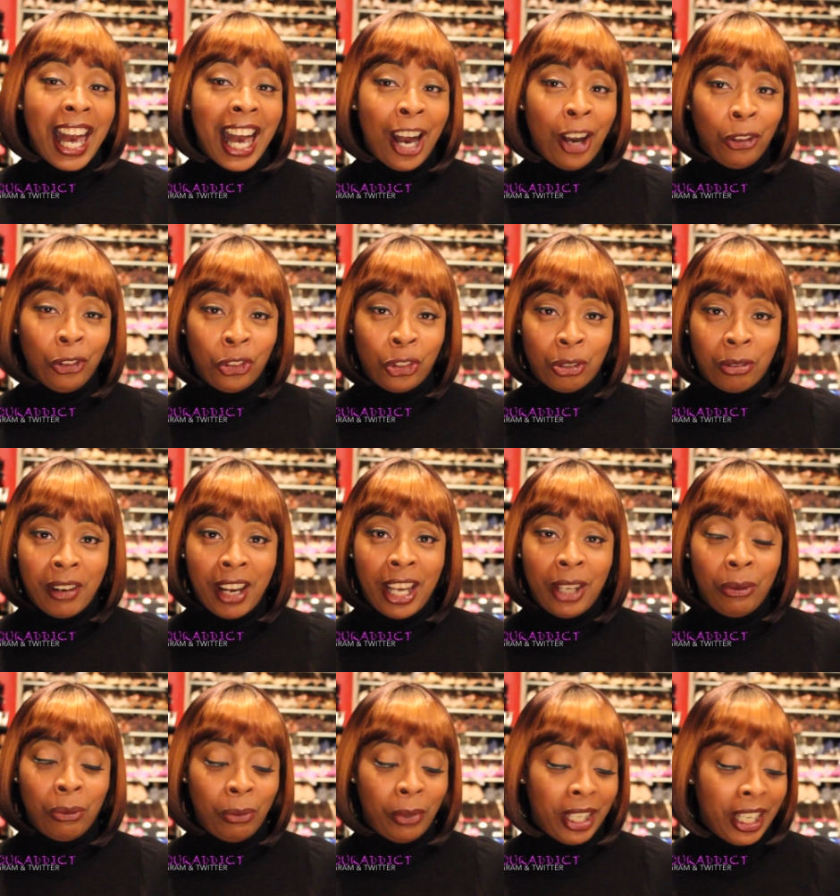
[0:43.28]

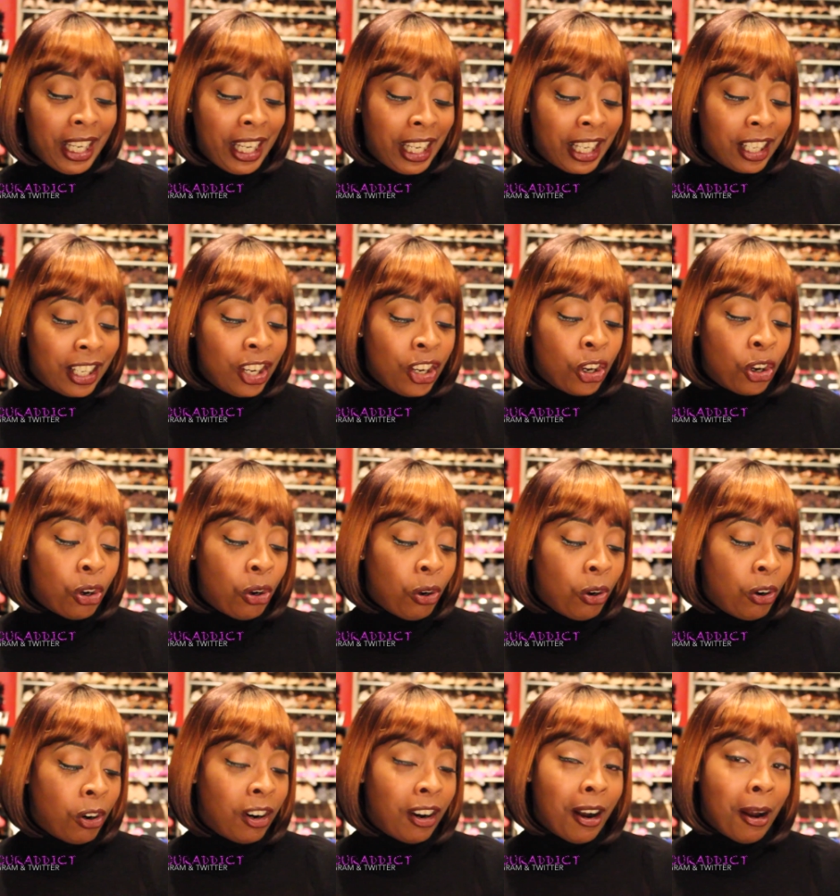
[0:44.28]
outre wig
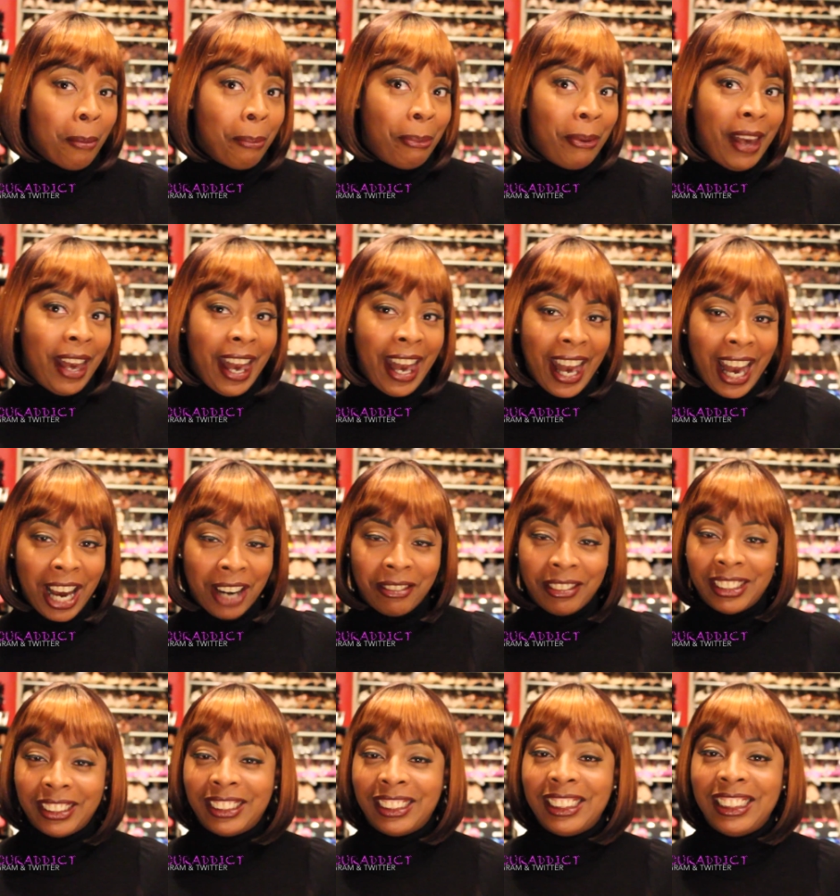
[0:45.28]
called
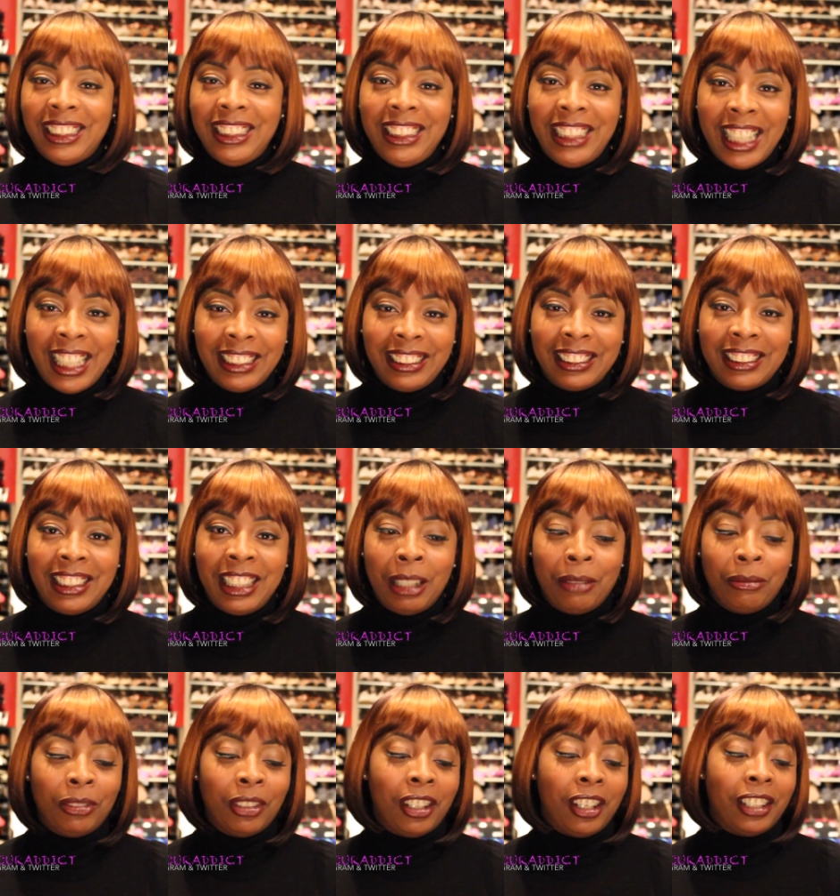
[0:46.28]
Paris. Yes,
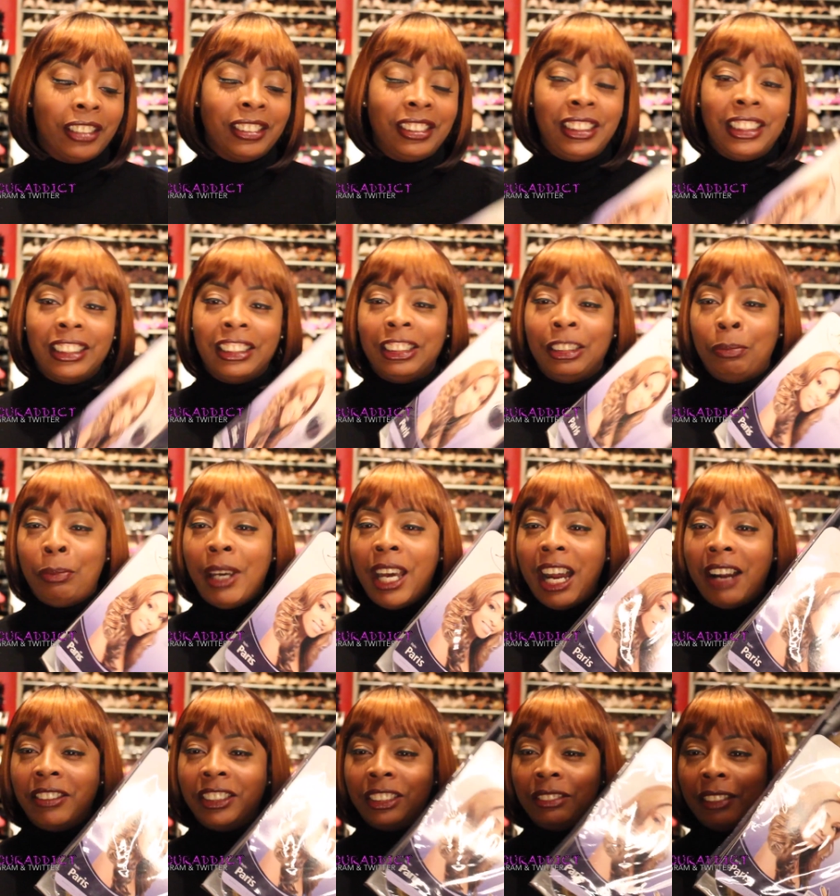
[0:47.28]
Glam Dolls, this is
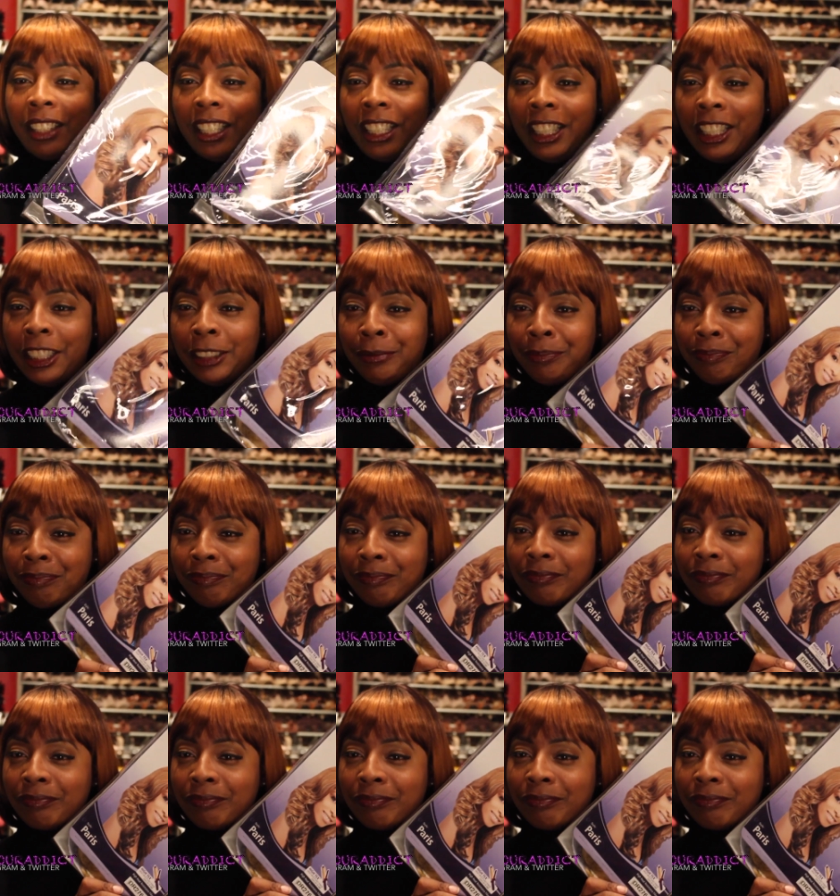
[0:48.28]
Paris right here.